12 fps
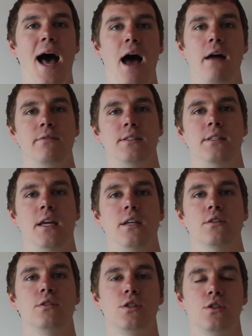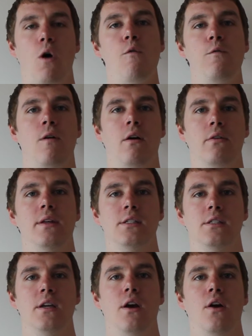I've seen so far
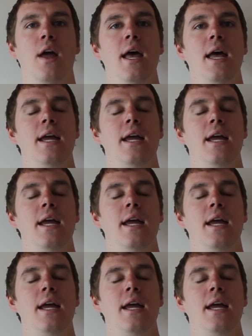this year.